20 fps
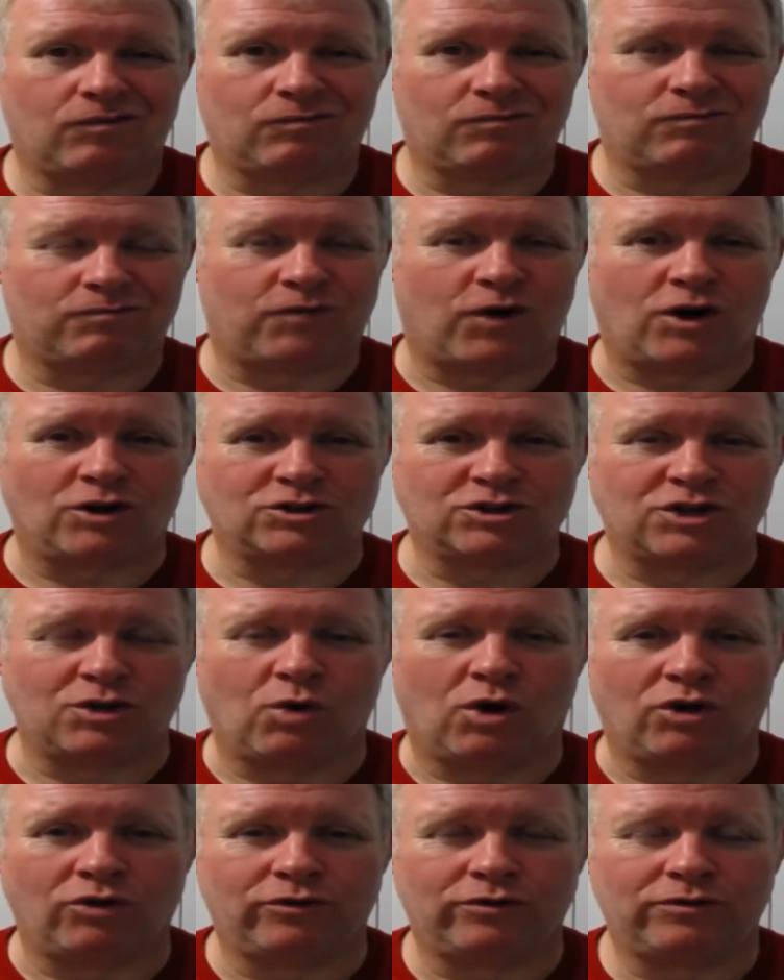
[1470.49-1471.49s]

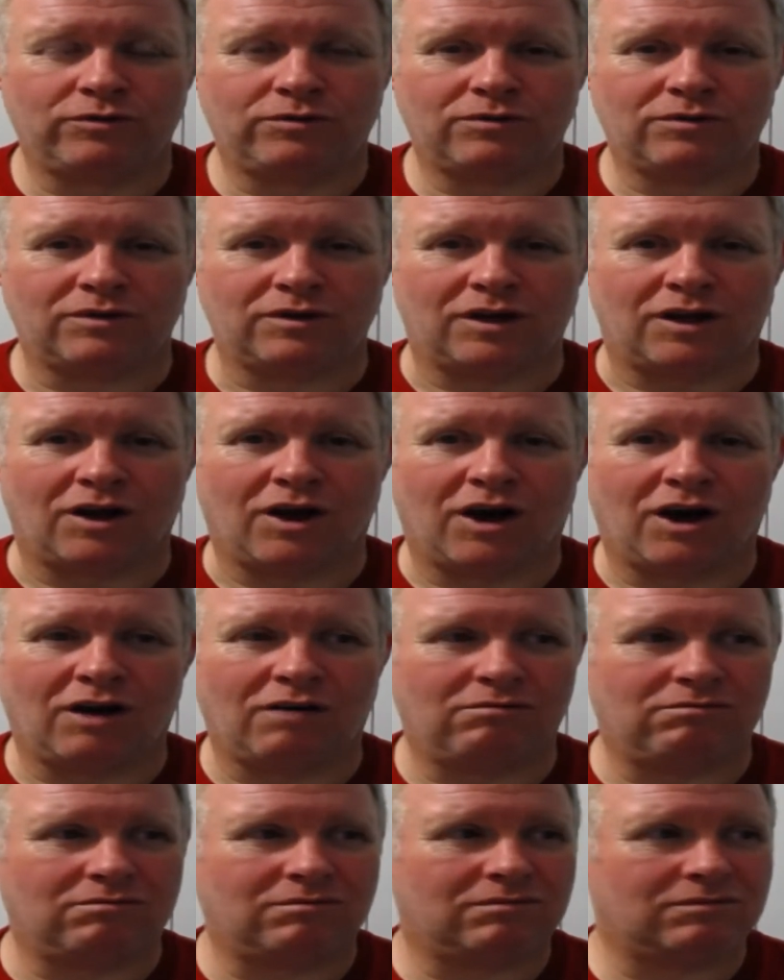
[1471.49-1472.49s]
41, you
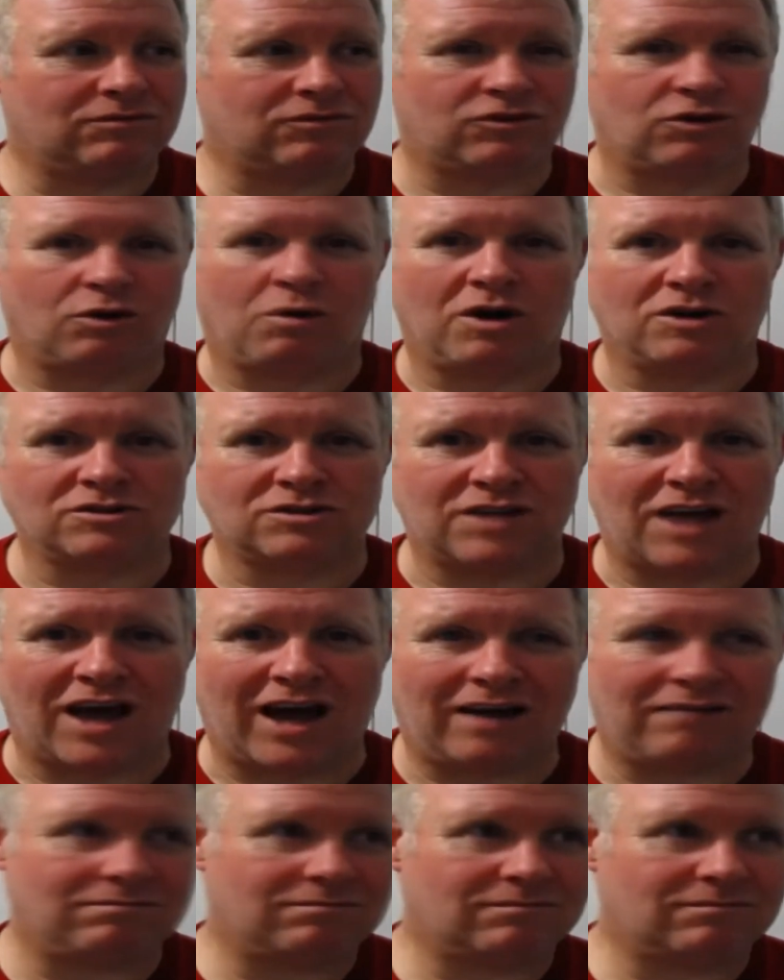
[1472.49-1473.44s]
know, so what's that?